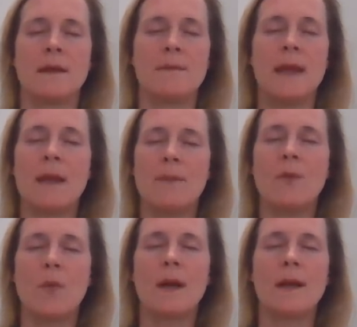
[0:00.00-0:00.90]
It may
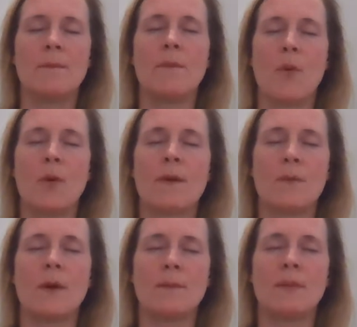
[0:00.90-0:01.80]
be more
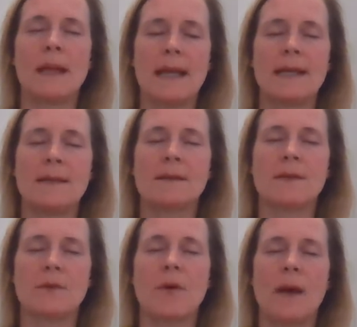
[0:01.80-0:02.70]
than one place,
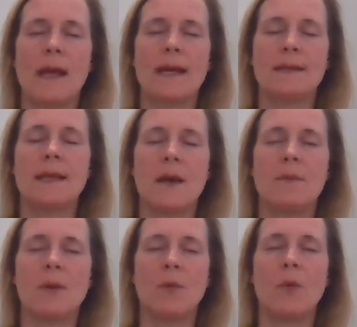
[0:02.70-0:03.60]
so go ahead, tell
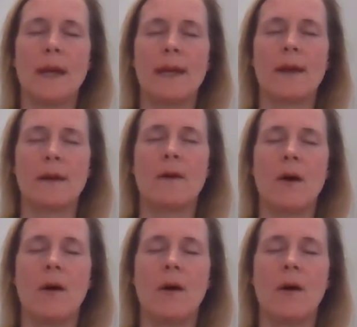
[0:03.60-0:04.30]
me where.